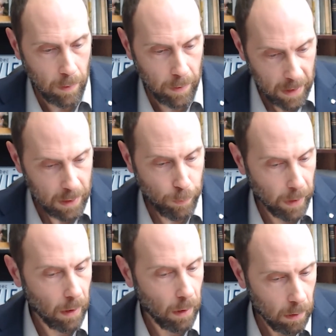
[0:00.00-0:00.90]
this
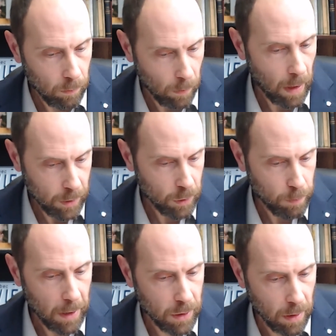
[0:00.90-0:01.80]
bill, what I just
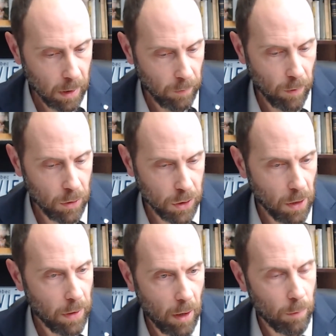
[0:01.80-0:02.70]
mentioned, the
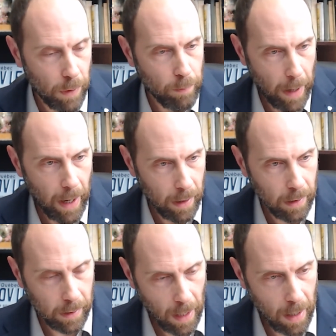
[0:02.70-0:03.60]
conversion therapy ban
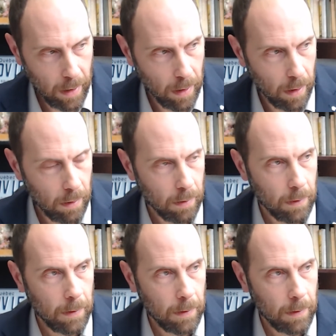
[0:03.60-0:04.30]
in Canada,